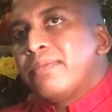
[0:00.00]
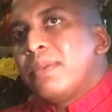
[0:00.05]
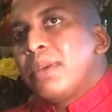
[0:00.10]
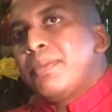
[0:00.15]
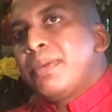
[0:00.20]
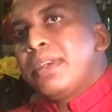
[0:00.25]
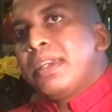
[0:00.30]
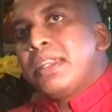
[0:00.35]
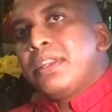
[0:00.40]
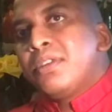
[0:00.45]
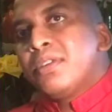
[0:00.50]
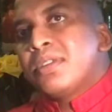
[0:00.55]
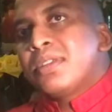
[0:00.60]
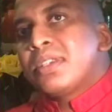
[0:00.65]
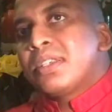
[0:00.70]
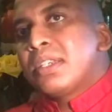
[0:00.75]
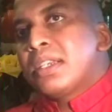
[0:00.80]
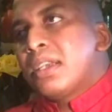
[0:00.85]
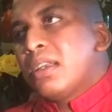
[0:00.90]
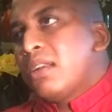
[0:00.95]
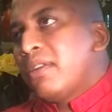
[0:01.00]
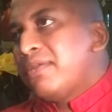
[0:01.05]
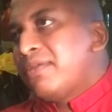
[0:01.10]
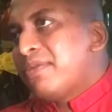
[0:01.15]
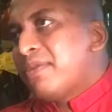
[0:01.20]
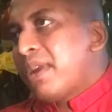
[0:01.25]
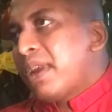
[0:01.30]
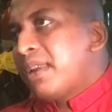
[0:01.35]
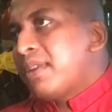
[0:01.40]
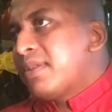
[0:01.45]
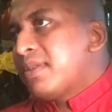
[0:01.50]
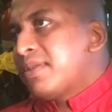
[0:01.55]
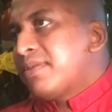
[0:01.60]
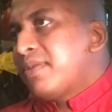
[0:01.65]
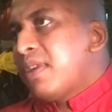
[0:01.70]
maybe in your circle of friends,